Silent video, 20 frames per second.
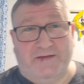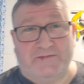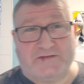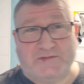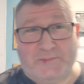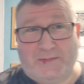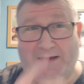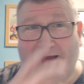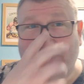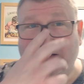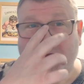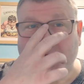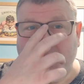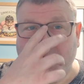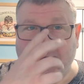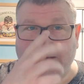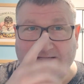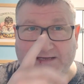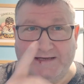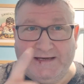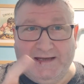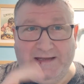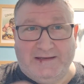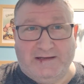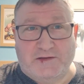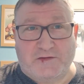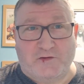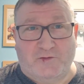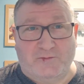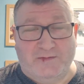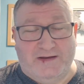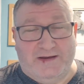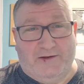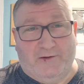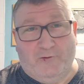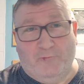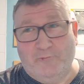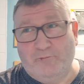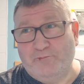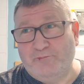splash. Did you see it in the
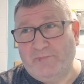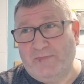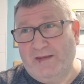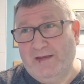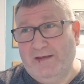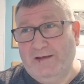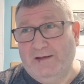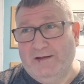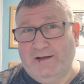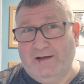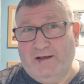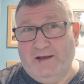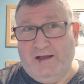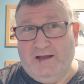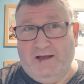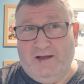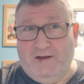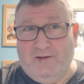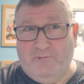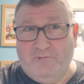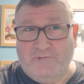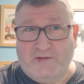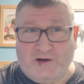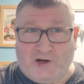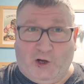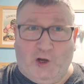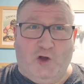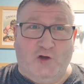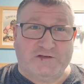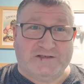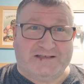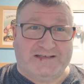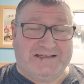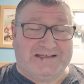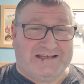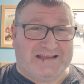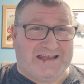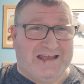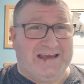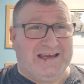thumbnail? The
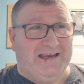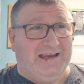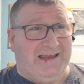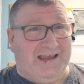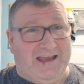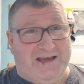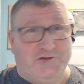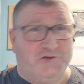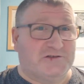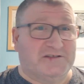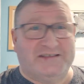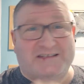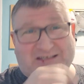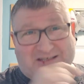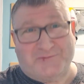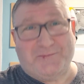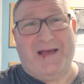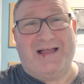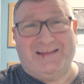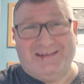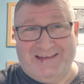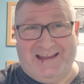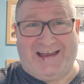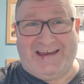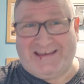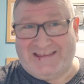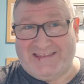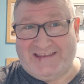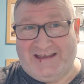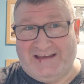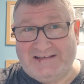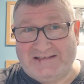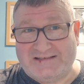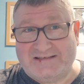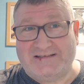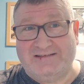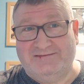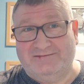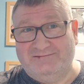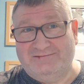closest thing, it doesn't smell like
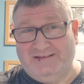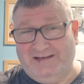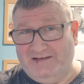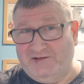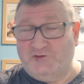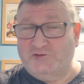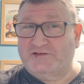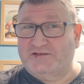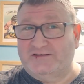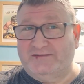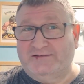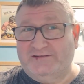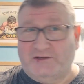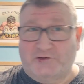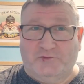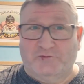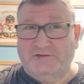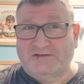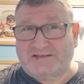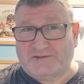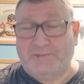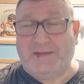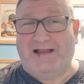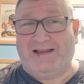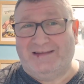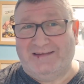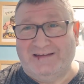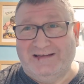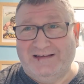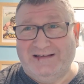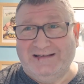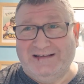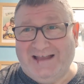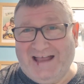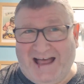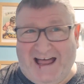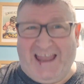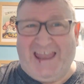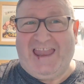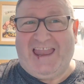this. It doesn't. They don't smell
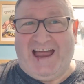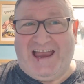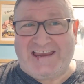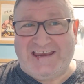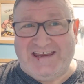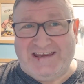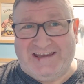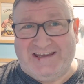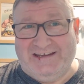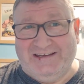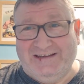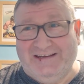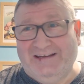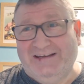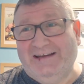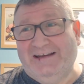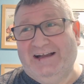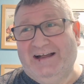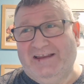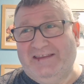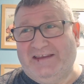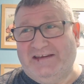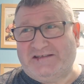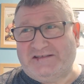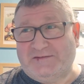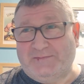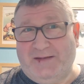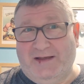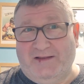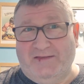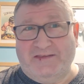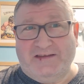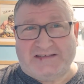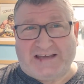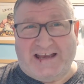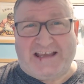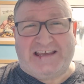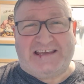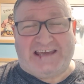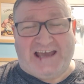alike. They smell, there's
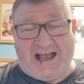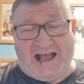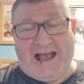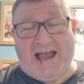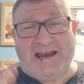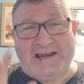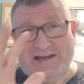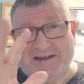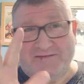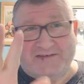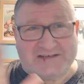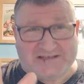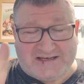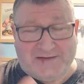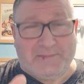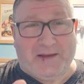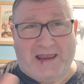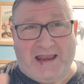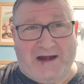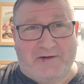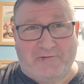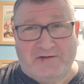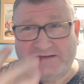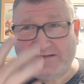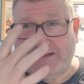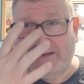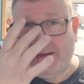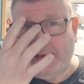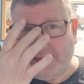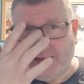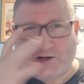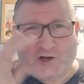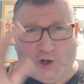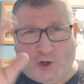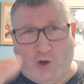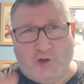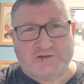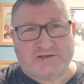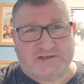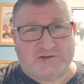a kind of a similarity. The
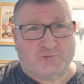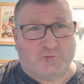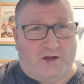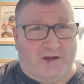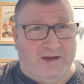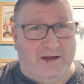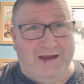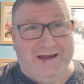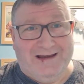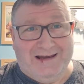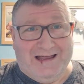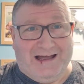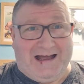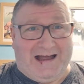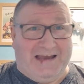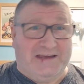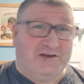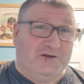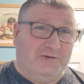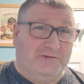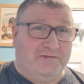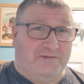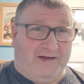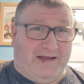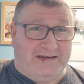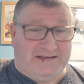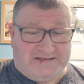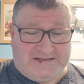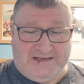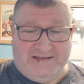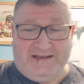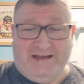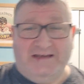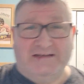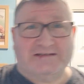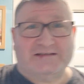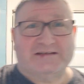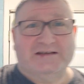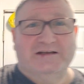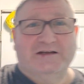closest one I could find to
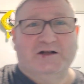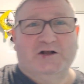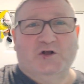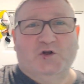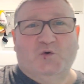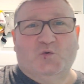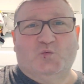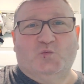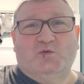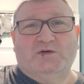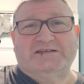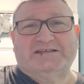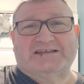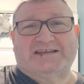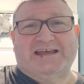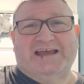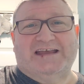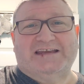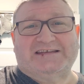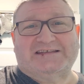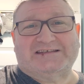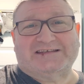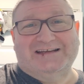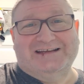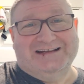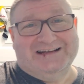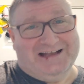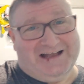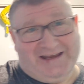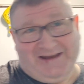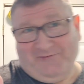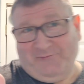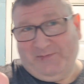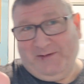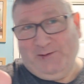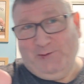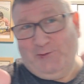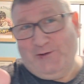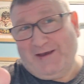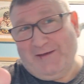this was this. And I've
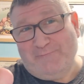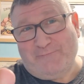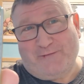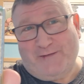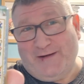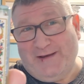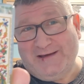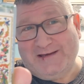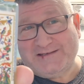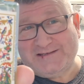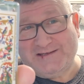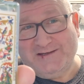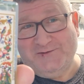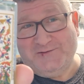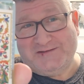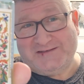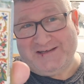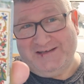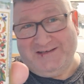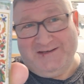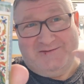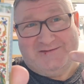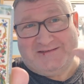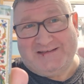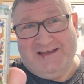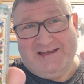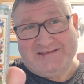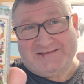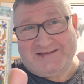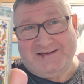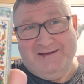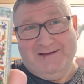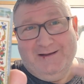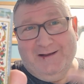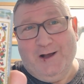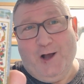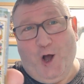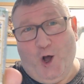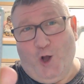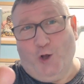been looking for an excuse to use this
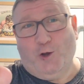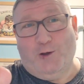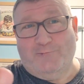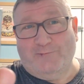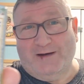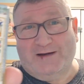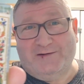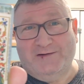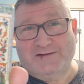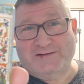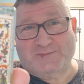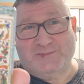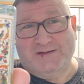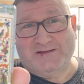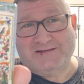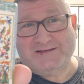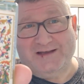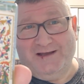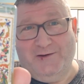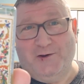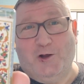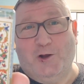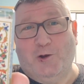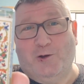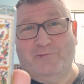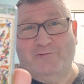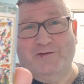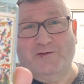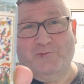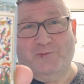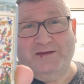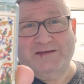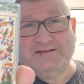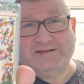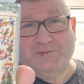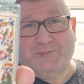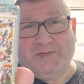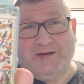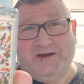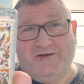all over Christmas and all over the
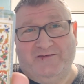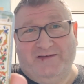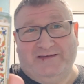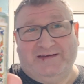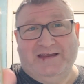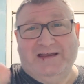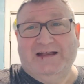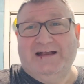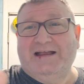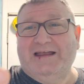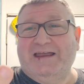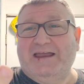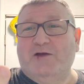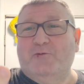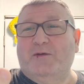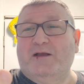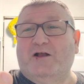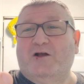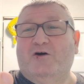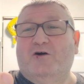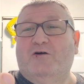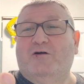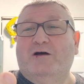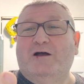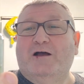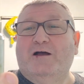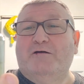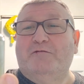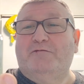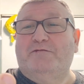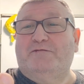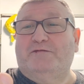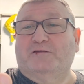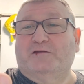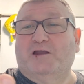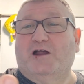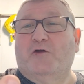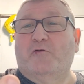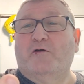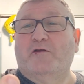winter period. Here we go.
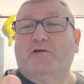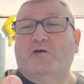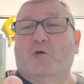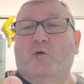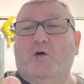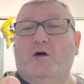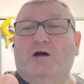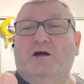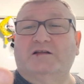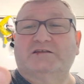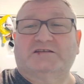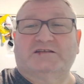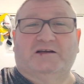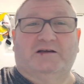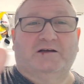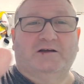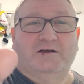Florida Water